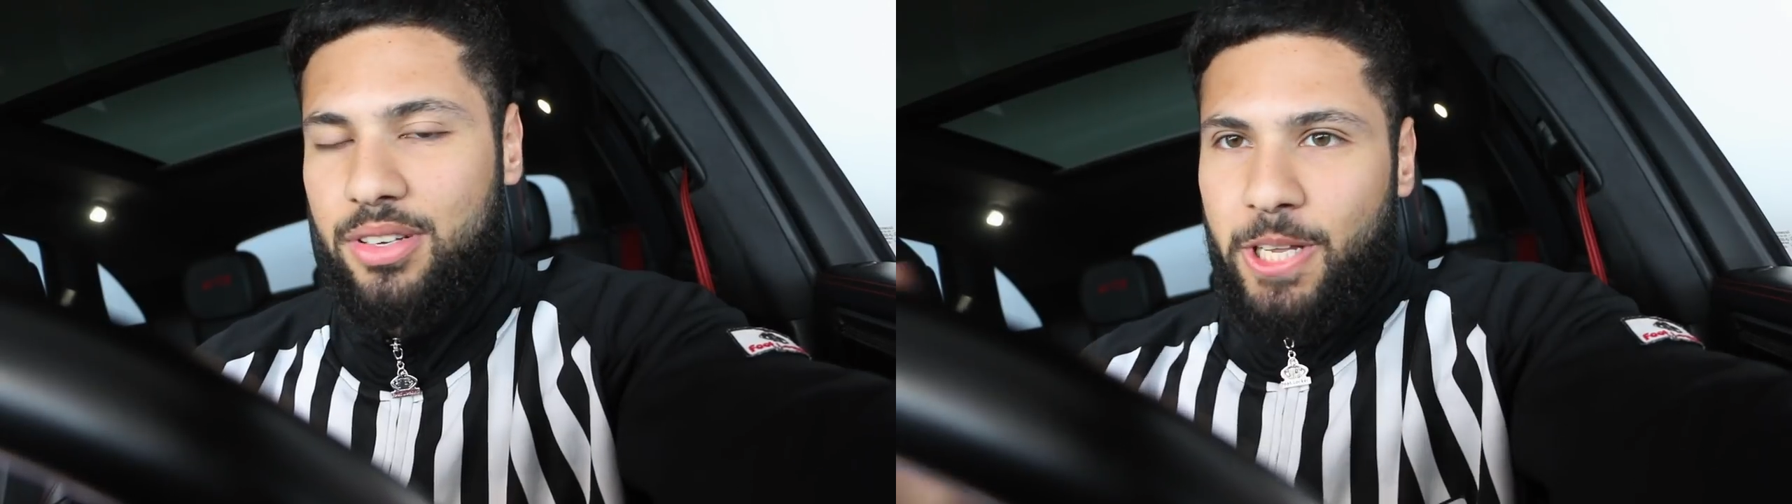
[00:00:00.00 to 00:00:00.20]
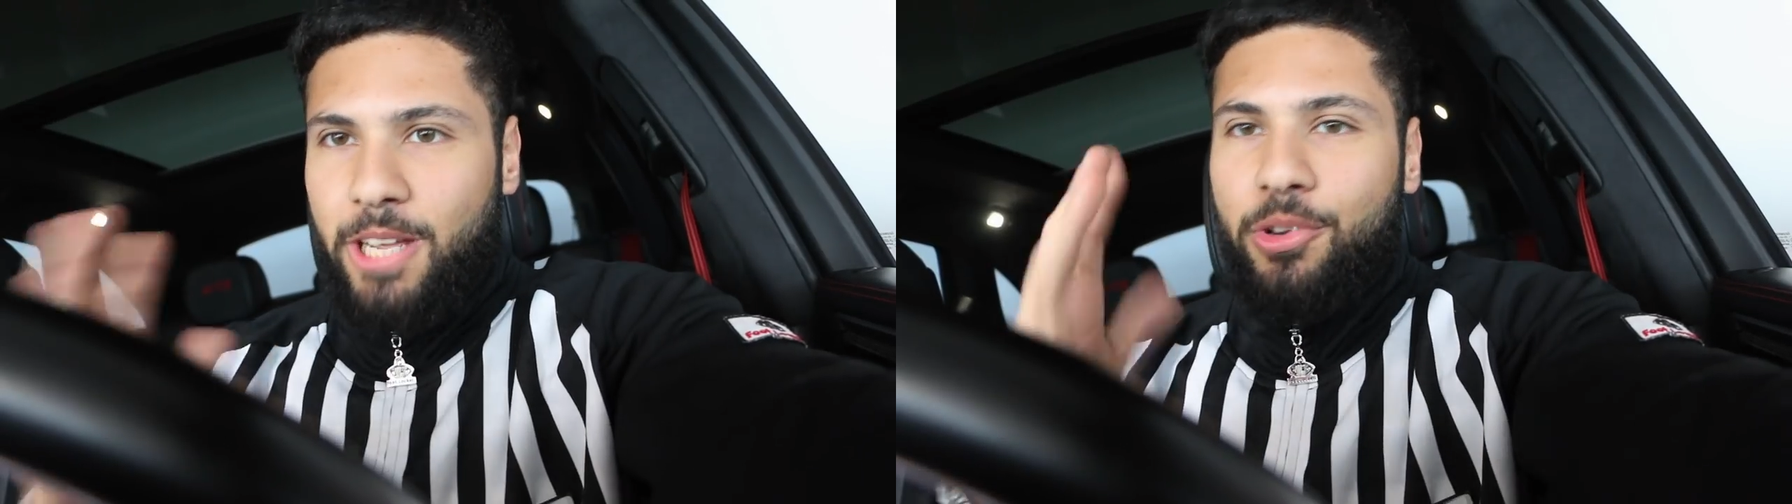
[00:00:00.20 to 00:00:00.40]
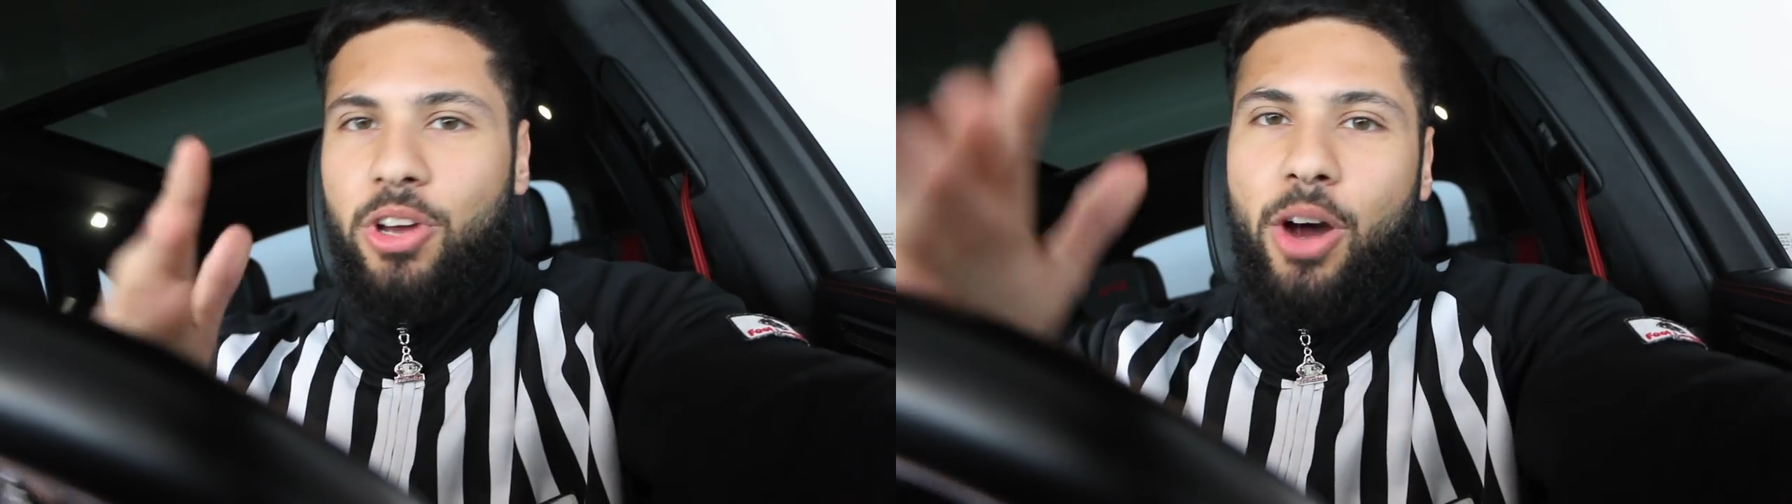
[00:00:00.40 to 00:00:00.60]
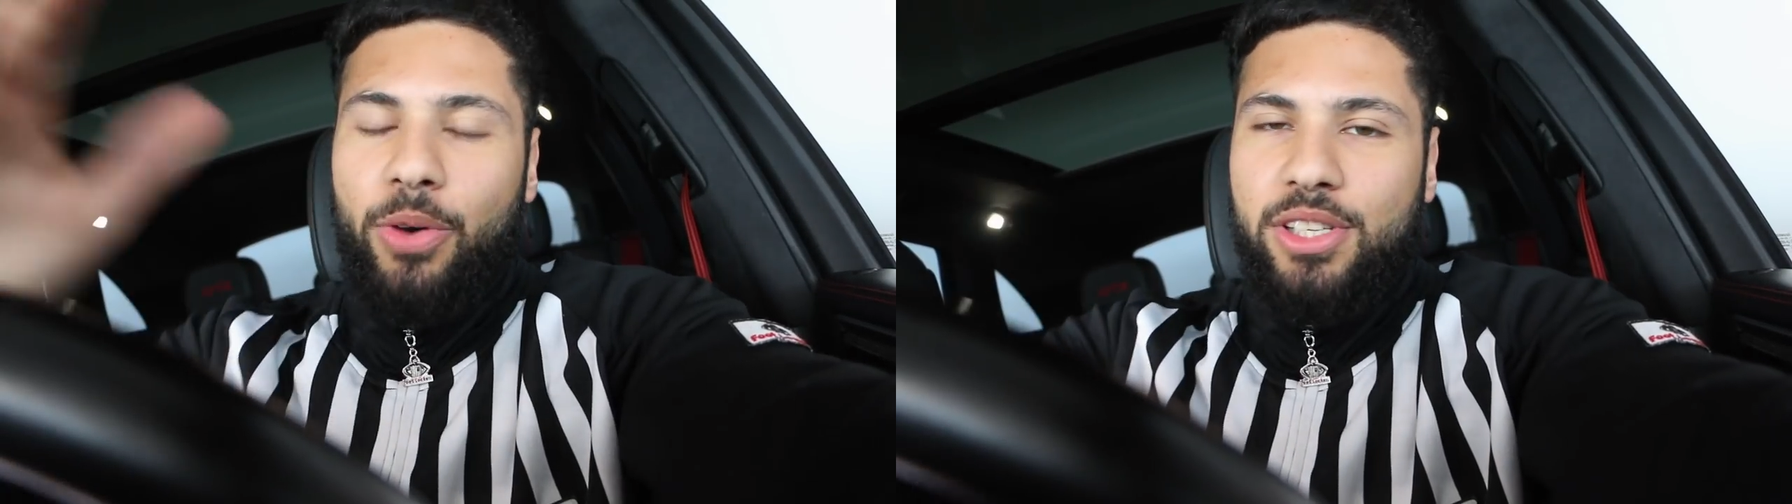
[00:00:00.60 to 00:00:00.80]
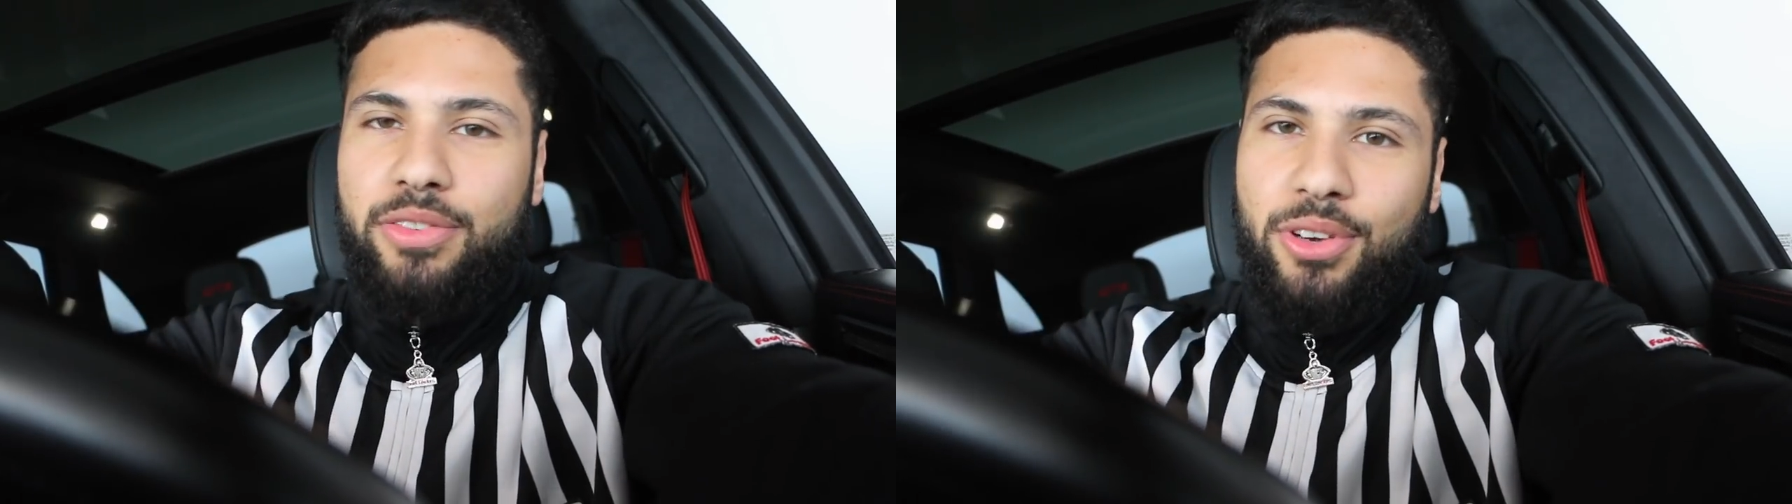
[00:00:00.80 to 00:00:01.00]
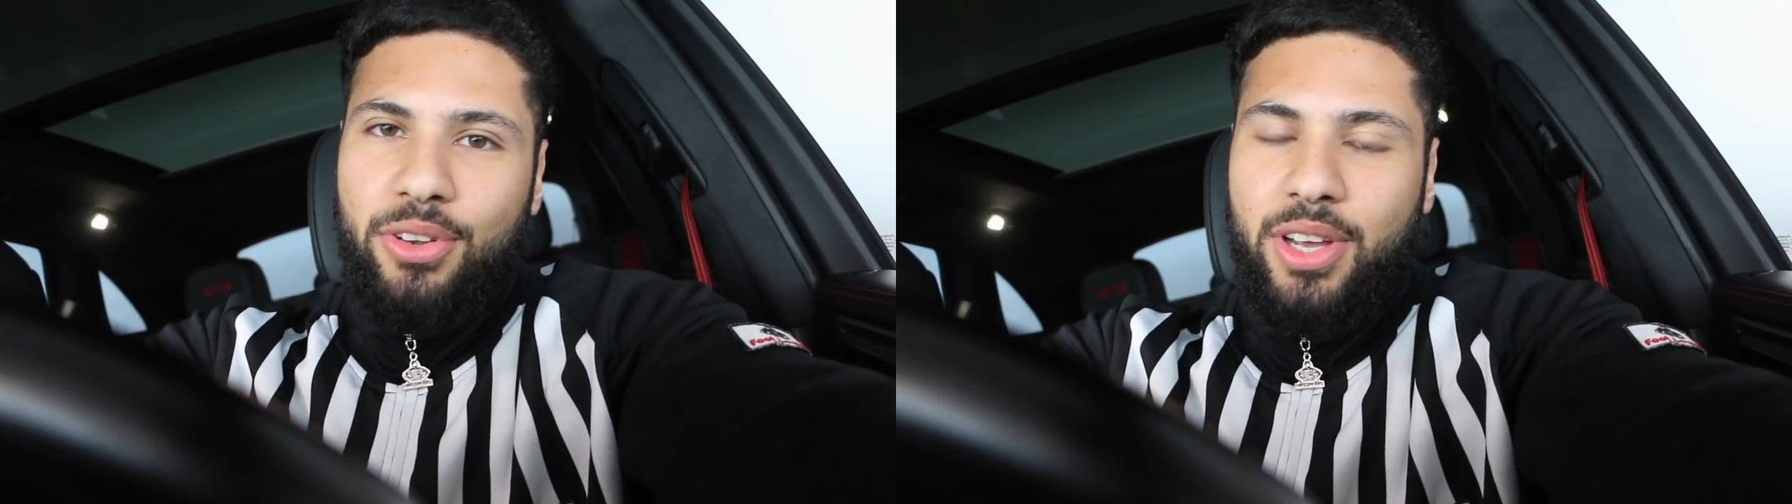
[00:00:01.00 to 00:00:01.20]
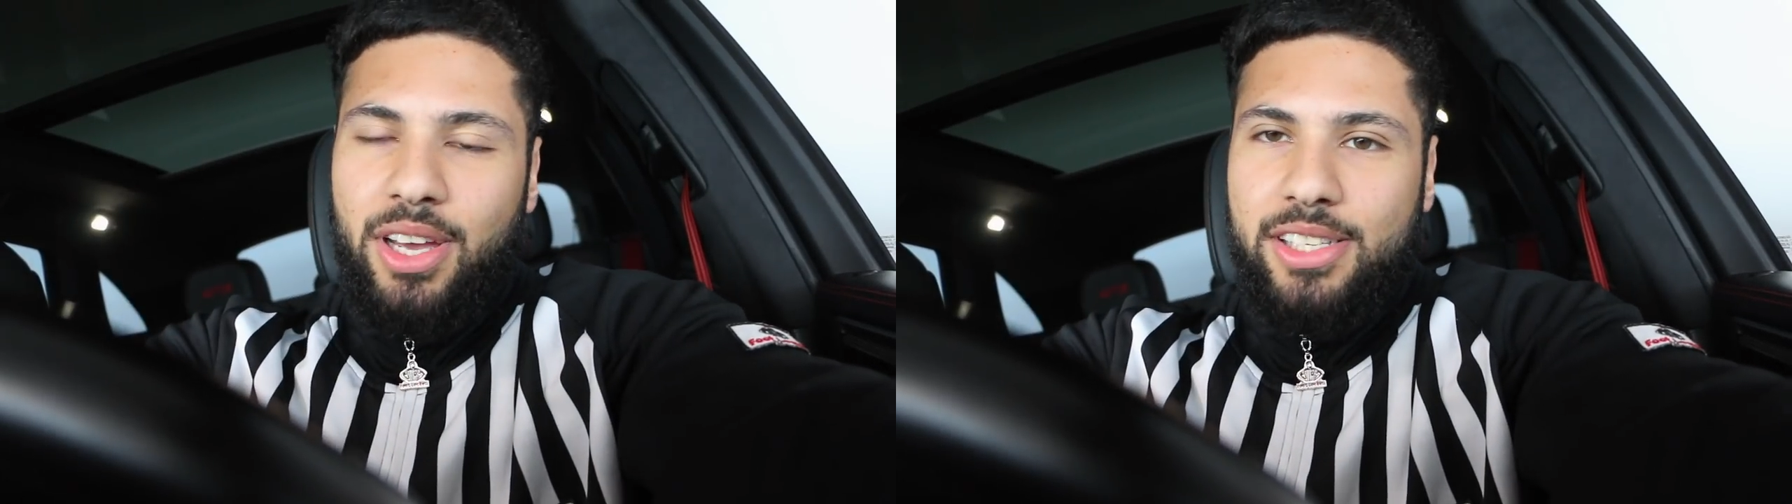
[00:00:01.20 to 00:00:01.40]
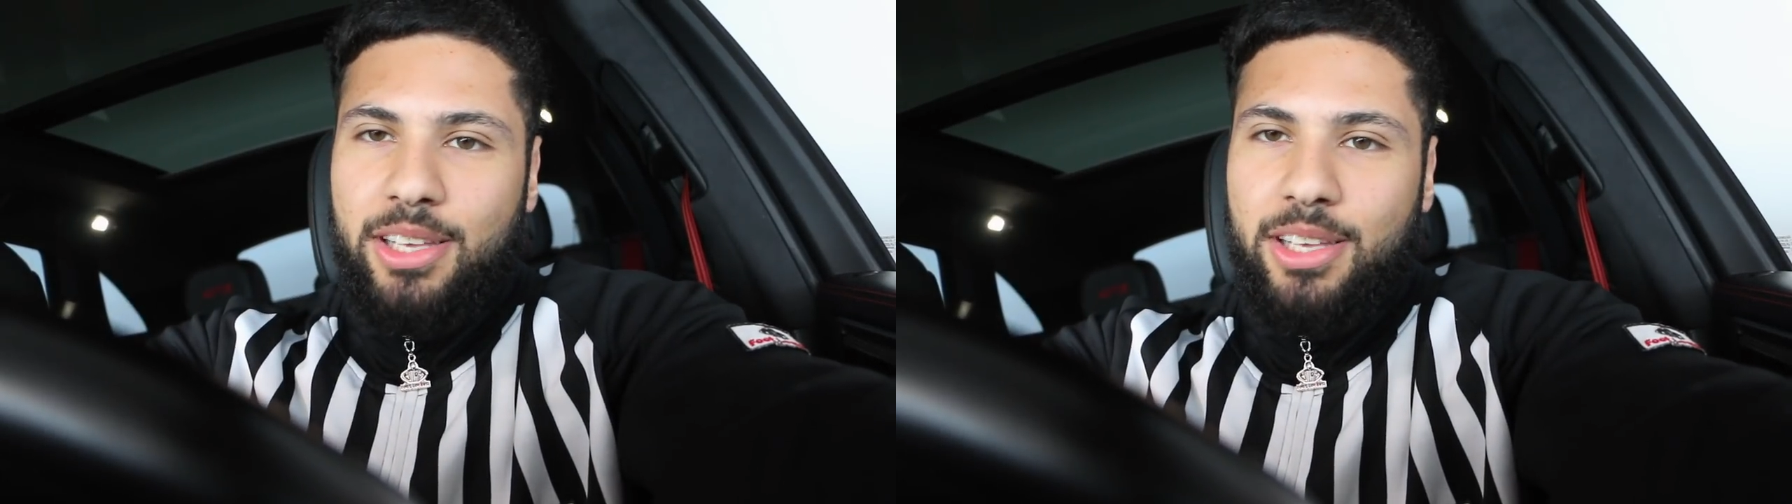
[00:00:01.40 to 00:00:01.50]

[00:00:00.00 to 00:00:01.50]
But let me know how was it for you guys.